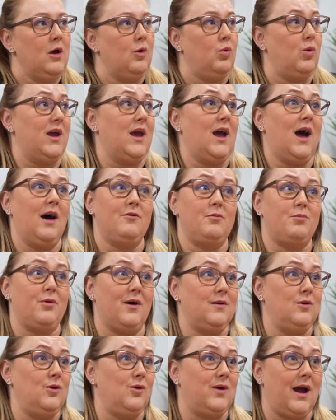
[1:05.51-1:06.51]
We have a
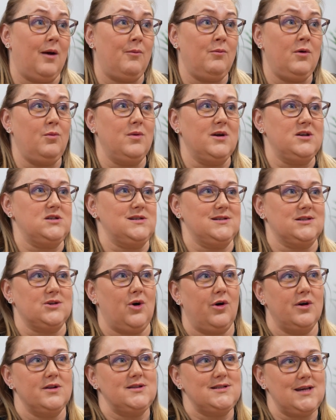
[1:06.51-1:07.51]
brand new camera, which is
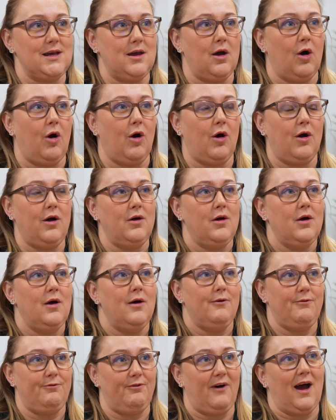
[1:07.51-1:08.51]
our
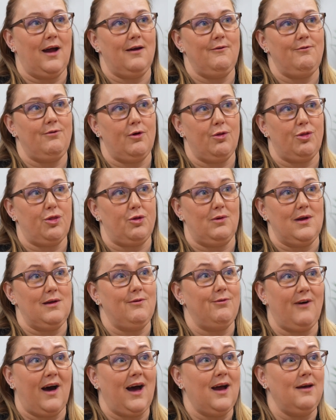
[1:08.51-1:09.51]

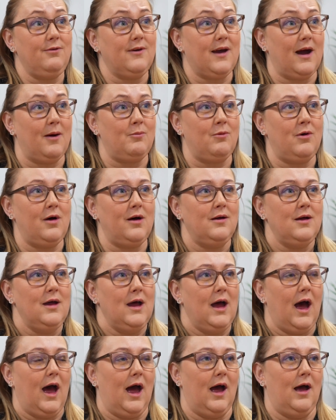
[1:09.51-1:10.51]
TR535 camera,
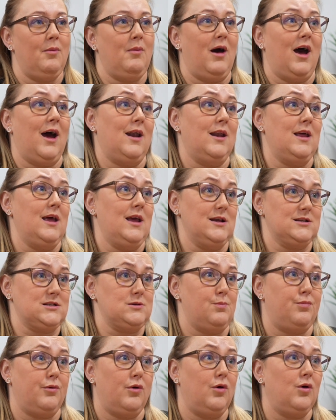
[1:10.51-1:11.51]
and it's
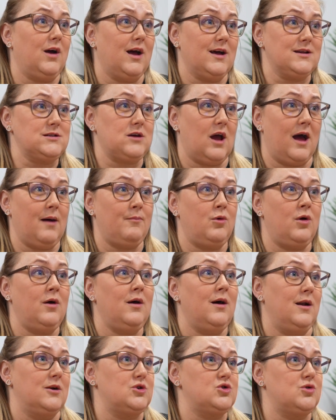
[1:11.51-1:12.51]
a broadcast camera
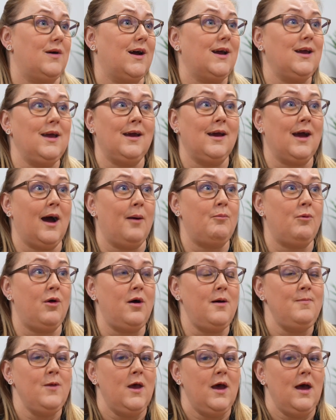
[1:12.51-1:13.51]
and a tracking camera.